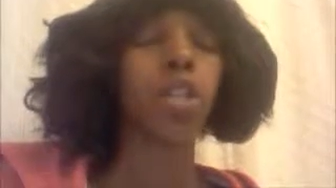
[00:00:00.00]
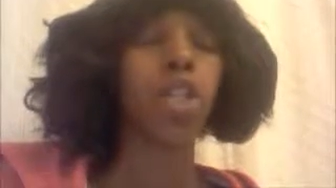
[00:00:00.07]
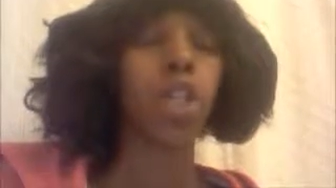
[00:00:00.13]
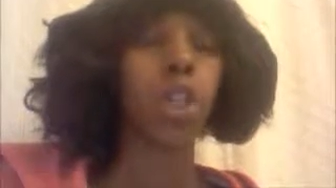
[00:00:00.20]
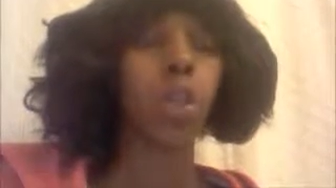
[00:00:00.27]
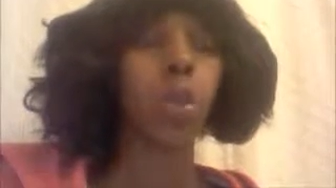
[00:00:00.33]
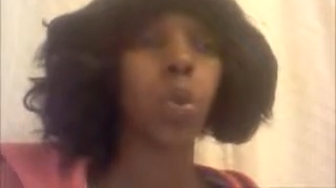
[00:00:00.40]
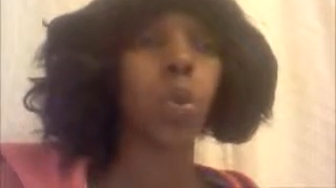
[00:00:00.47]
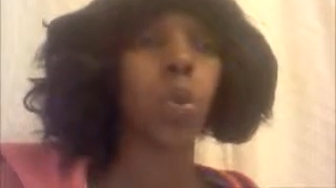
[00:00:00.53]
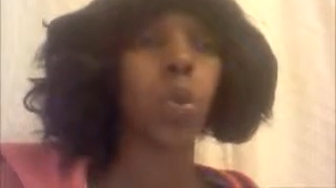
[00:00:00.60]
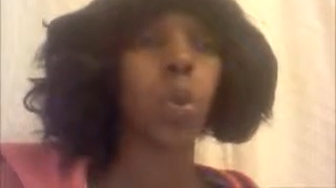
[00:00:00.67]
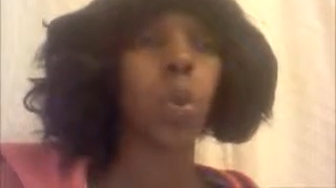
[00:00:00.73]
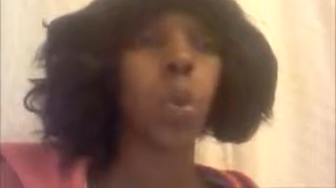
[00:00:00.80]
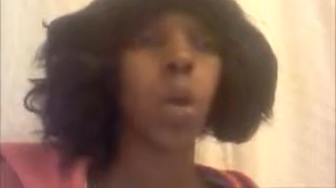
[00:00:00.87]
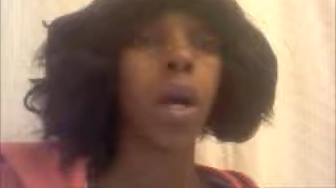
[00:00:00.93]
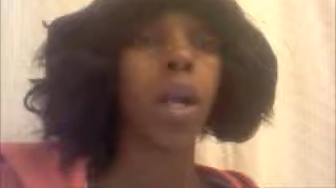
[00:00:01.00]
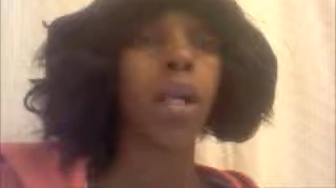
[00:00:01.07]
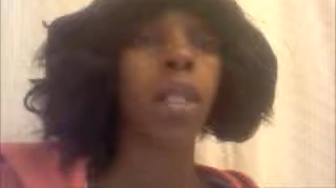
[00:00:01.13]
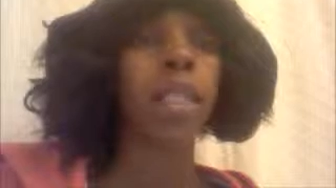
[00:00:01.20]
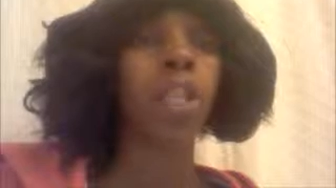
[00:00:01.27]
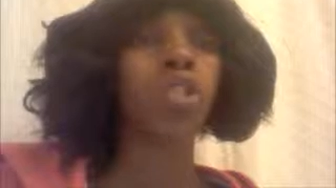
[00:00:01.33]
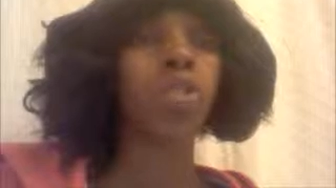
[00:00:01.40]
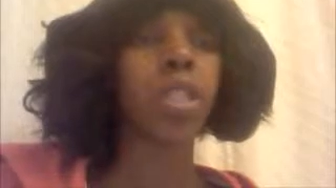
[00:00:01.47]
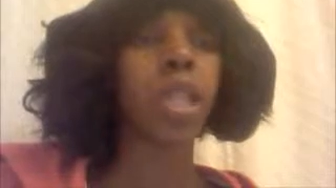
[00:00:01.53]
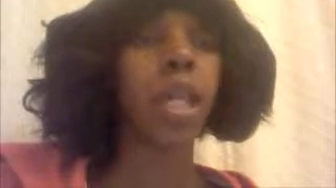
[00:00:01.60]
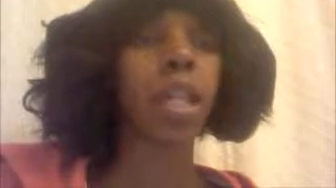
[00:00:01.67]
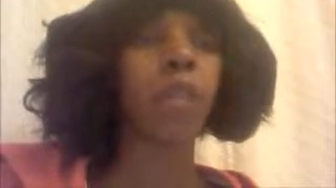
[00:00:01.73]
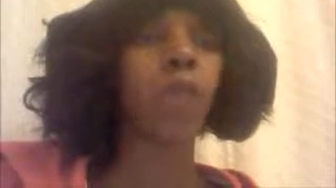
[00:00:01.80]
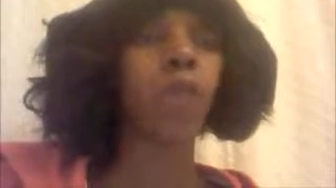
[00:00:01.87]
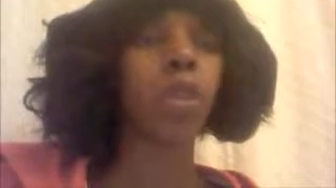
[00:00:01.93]
2, the
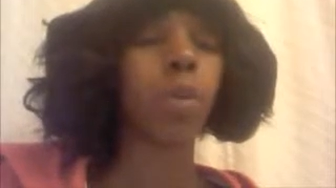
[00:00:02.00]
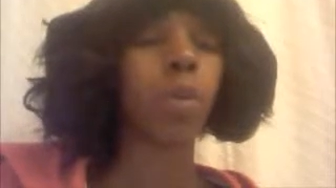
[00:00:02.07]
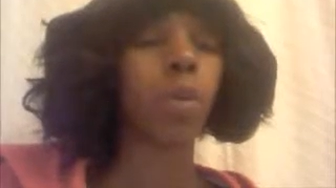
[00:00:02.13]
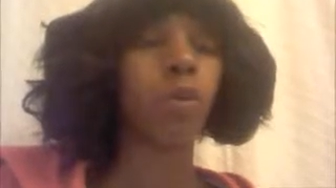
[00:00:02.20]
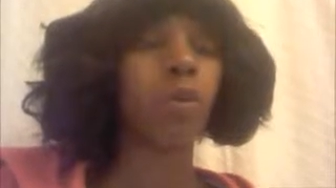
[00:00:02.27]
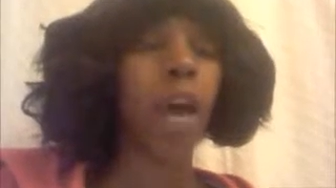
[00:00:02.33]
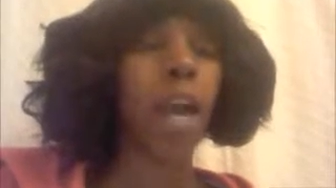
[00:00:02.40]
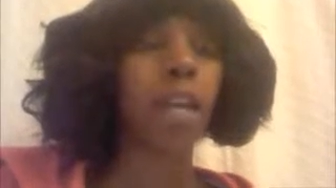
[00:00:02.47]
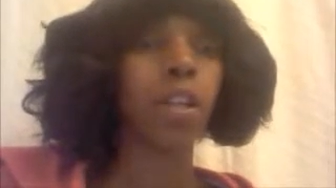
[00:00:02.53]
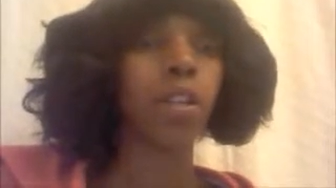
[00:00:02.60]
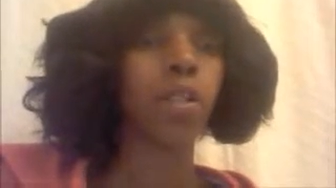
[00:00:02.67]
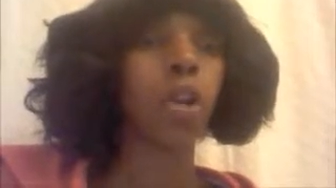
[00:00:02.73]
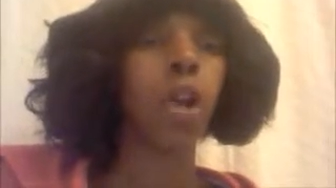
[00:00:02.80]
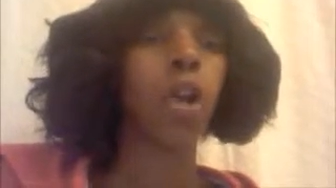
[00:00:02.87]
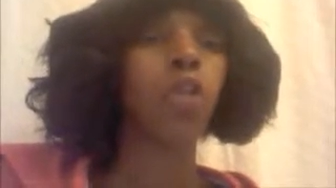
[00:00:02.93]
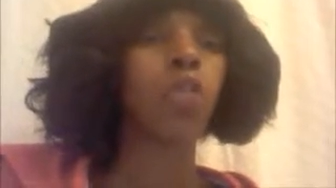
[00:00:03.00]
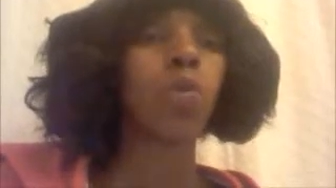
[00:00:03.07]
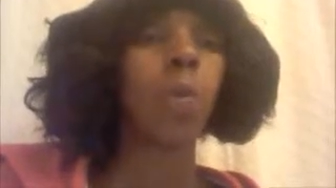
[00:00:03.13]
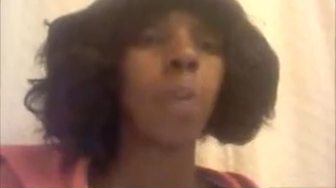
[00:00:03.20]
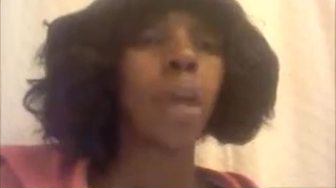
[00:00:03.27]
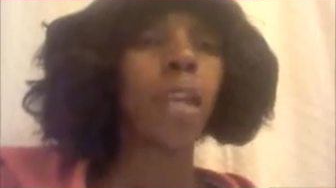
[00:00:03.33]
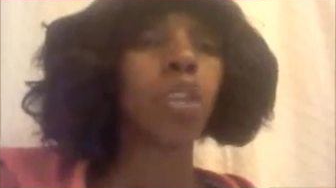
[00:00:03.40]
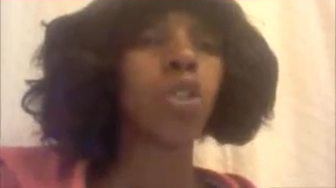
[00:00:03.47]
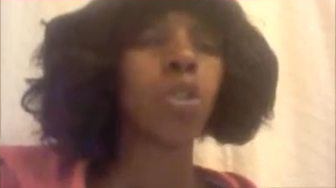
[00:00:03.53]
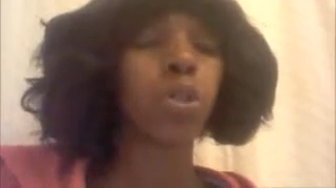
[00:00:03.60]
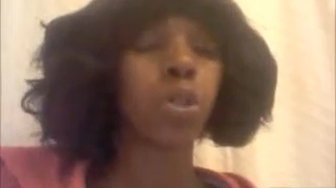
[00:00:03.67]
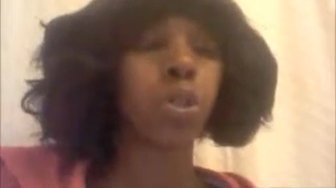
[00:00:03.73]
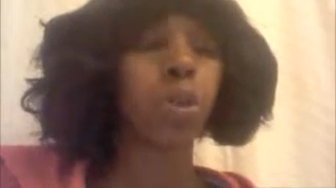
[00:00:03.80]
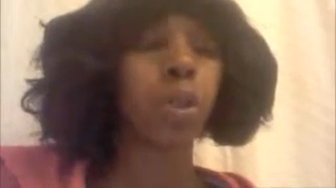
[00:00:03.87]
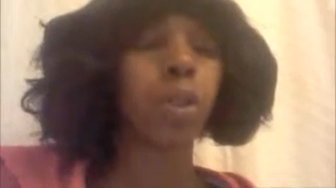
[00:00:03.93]
understanding for the provider to make
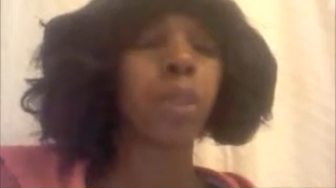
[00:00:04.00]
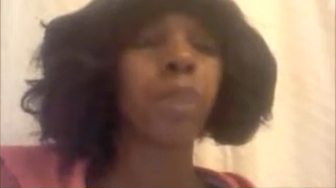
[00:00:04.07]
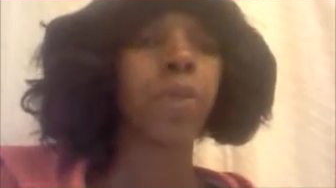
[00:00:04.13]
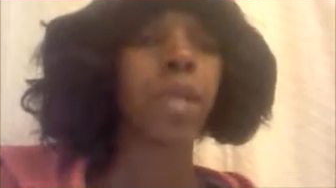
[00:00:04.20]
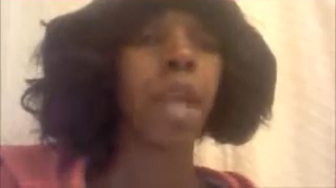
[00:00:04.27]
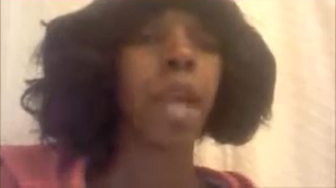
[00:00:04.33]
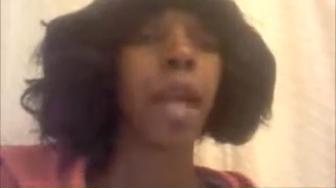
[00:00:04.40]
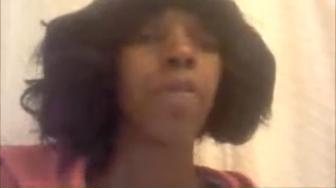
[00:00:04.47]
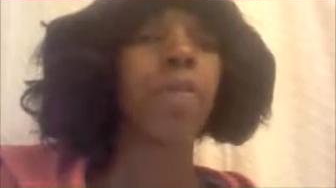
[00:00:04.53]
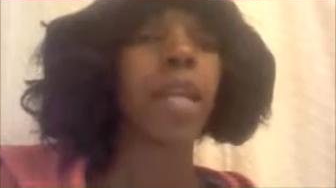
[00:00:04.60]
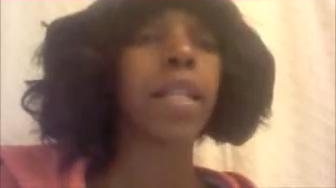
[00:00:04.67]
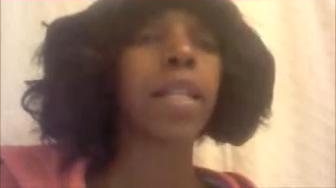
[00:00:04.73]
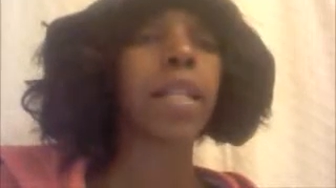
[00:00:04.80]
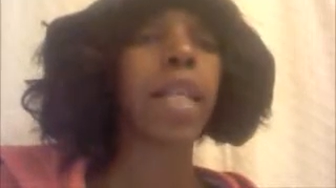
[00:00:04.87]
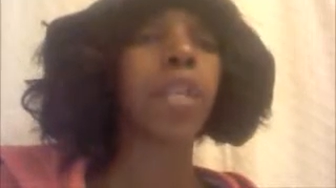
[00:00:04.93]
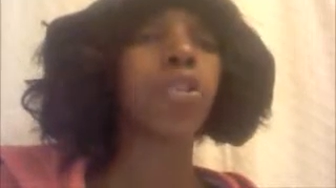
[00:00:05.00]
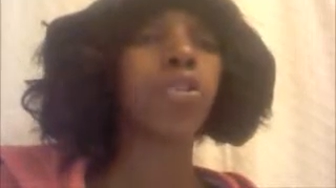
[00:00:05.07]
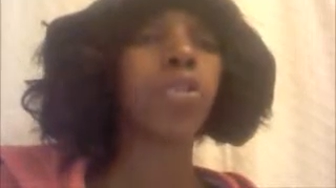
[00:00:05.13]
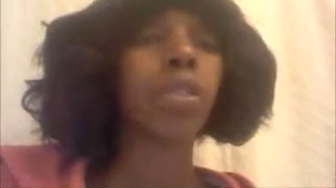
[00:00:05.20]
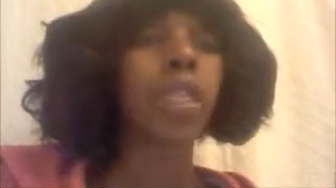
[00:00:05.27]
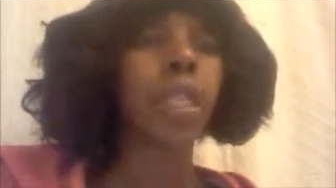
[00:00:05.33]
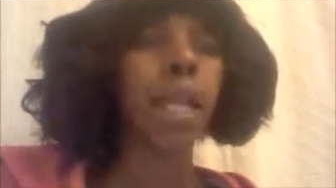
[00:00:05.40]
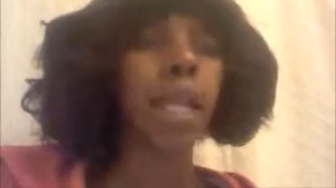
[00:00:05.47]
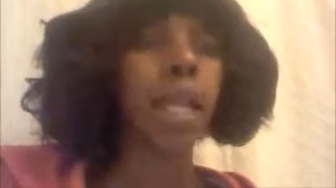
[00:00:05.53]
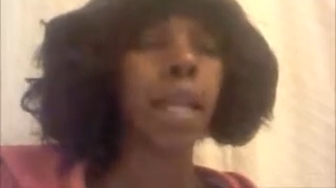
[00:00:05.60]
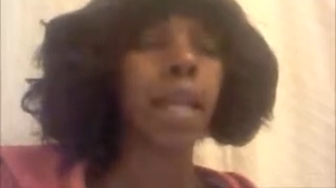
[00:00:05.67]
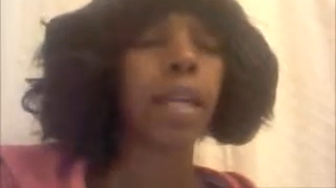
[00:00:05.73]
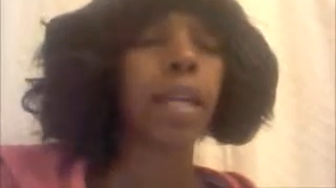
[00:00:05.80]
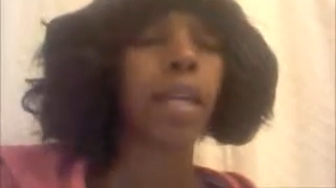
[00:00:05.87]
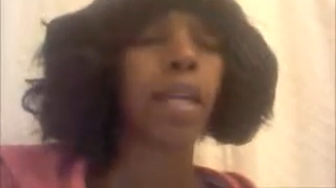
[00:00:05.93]
sure that they understand
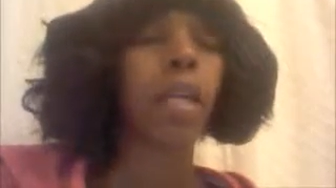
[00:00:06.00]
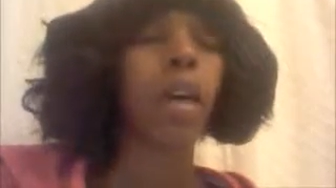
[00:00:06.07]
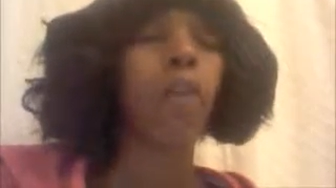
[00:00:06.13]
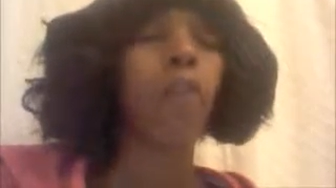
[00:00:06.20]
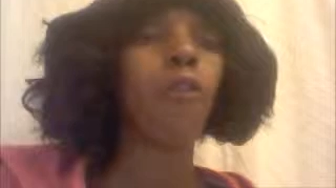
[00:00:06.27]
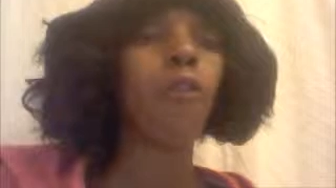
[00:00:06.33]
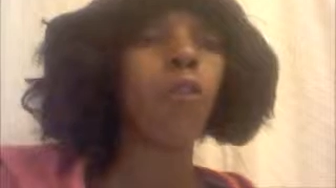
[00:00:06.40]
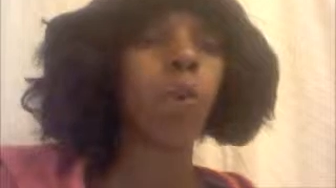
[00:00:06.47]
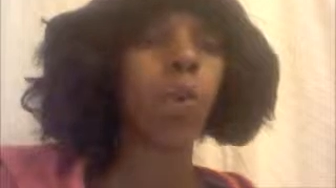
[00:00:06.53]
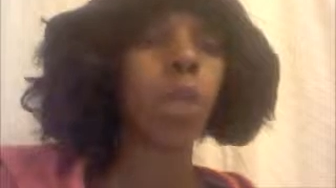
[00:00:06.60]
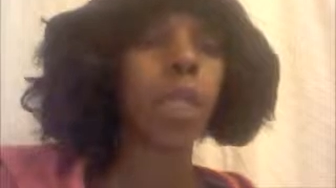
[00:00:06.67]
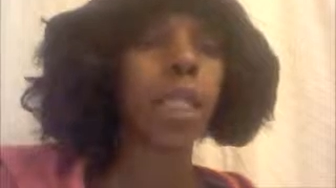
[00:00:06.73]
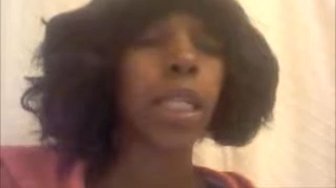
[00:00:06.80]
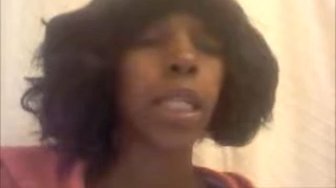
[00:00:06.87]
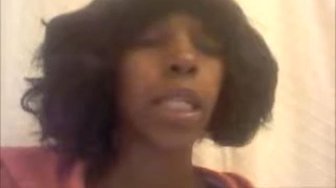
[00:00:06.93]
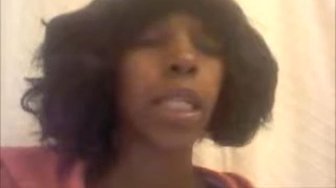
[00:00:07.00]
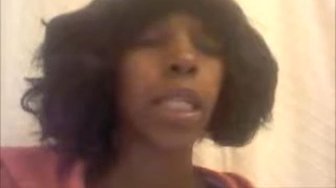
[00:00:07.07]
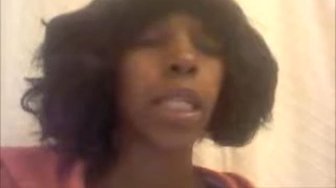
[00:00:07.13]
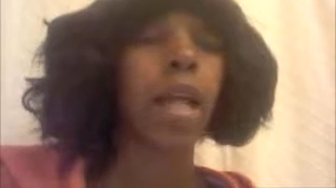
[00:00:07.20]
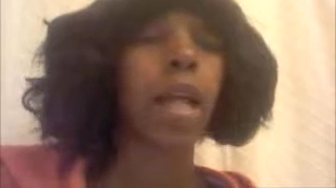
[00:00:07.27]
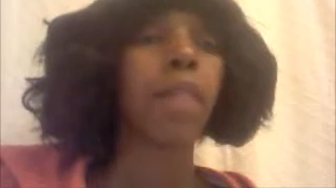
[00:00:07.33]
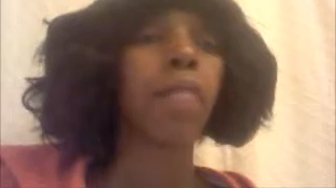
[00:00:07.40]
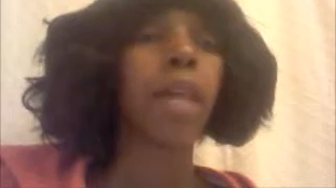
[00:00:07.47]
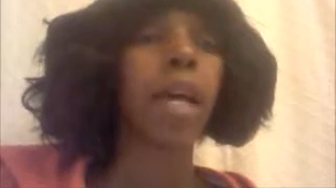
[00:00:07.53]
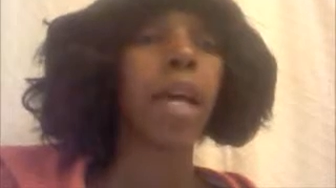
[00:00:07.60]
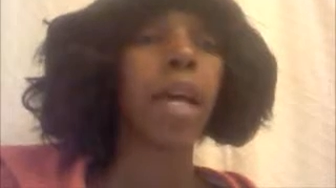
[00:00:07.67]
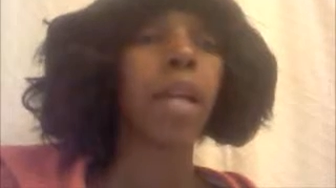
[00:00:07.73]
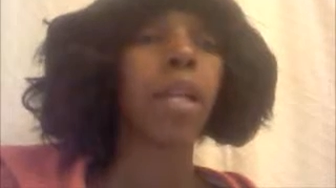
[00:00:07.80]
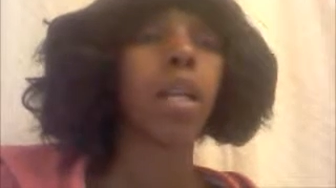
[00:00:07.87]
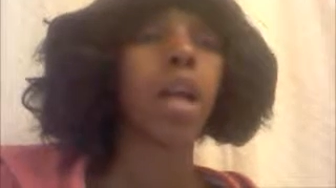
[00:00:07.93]
fully
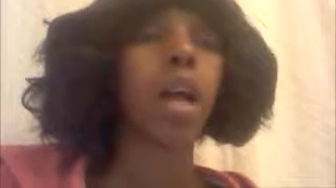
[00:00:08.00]
that